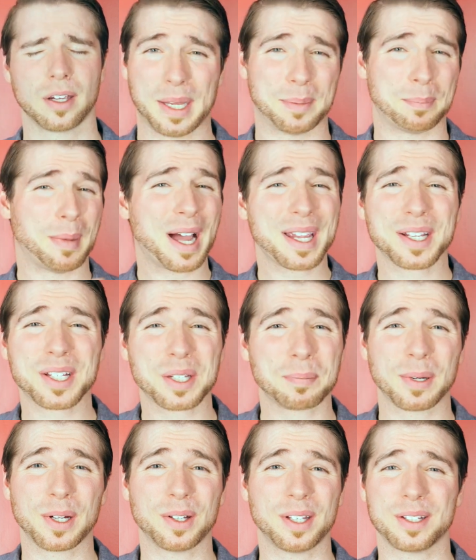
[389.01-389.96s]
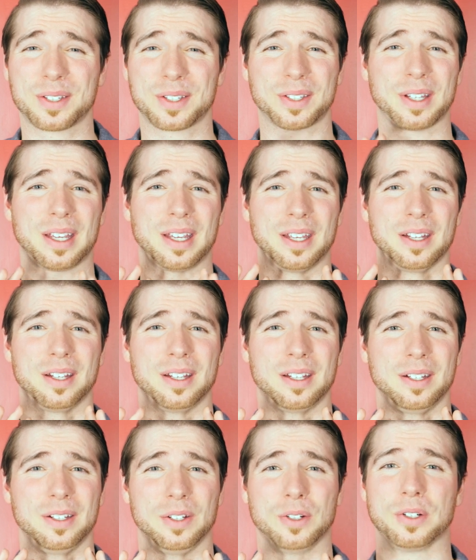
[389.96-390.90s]
In my experience,
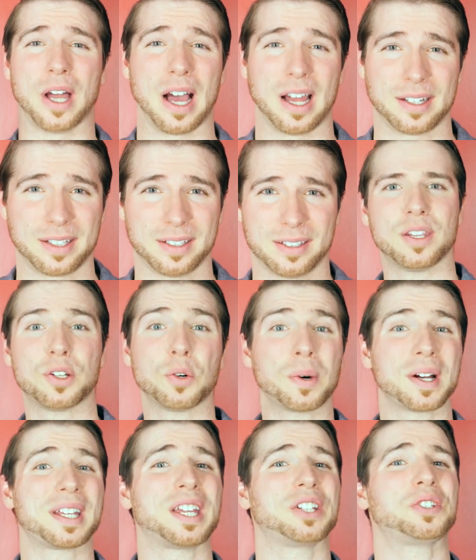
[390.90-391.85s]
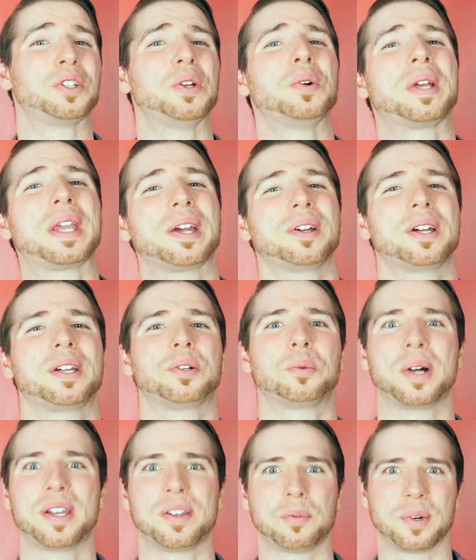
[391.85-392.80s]
you're not. You don't want to get too carried
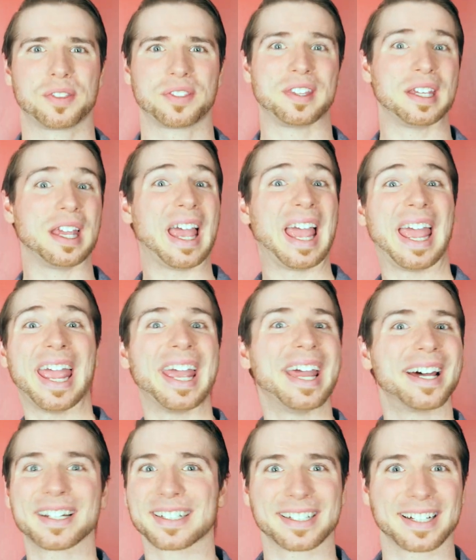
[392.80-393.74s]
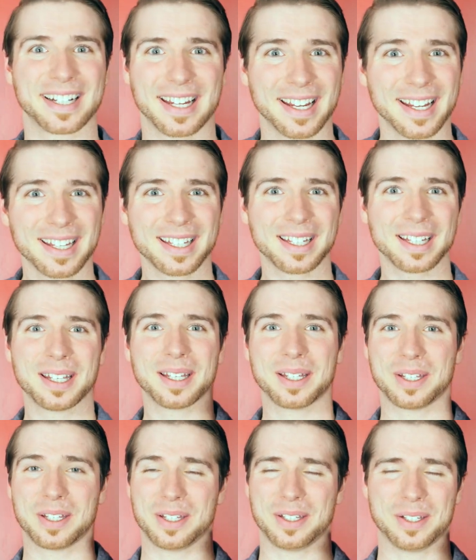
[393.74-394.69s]
away with the R.
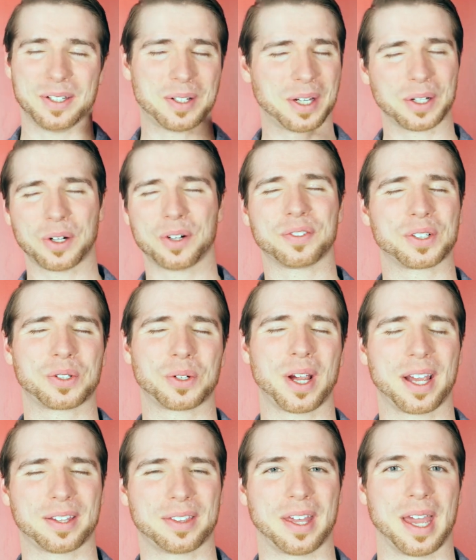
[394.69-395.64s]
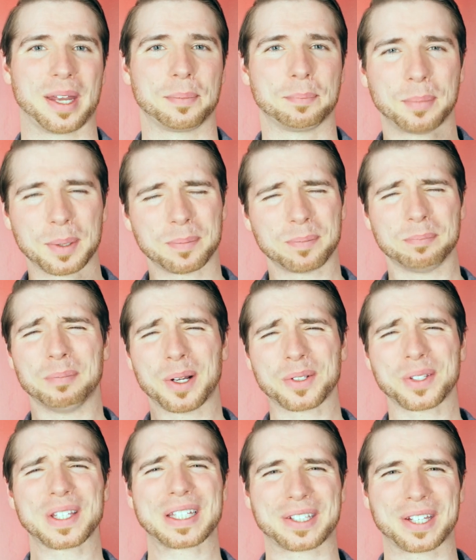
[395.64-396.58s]
You can overdrag that, but
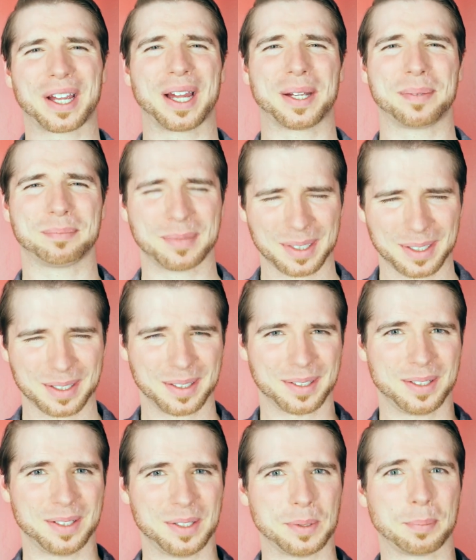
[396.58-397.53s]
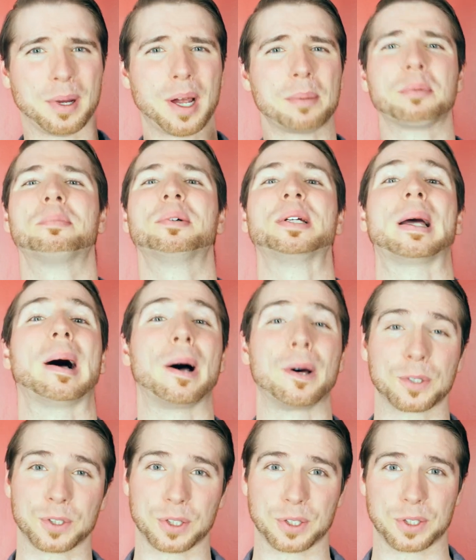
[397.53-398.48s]
most of the time, you're probably
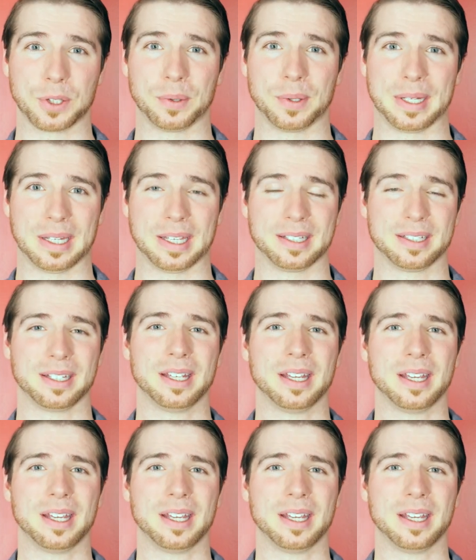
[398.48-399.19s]
underdoing it.